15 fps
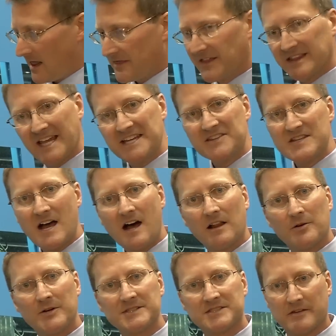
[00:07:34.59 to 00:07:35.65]
The length
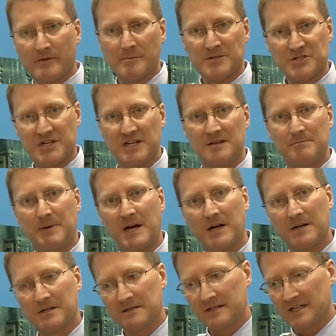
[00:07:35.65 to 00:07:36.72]
tolerance of a machine
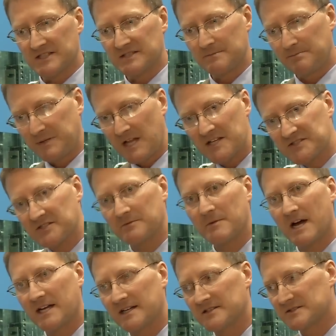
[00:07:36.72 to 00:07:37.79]
part is plus or
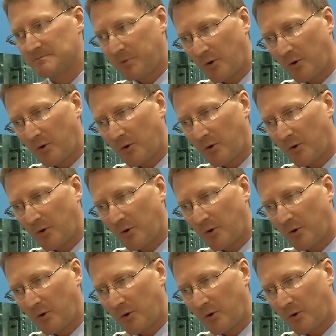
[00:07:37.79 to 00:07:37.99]
minus